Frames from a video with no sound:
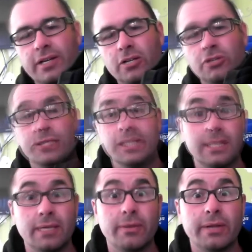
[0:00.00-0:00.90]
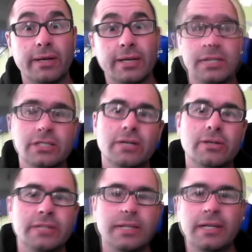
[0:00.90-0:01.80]
contrasting that with how it actually
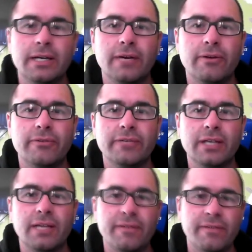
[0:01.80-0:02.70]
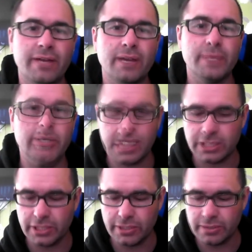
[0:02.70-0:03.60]
goes in a real life environment and
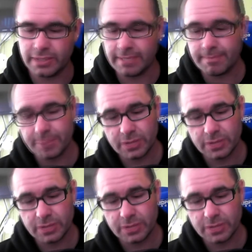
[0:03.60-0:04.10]
actually using it.